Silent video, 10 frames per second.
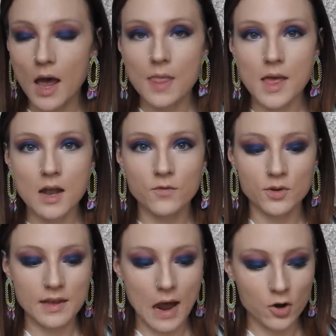And then for
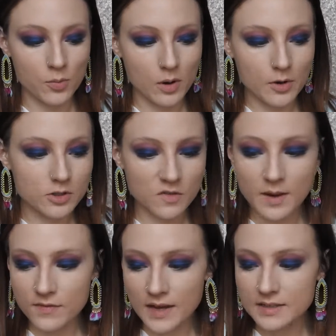the outer perimeters of
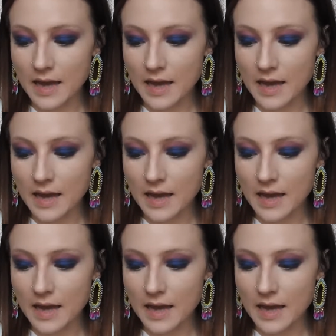my face,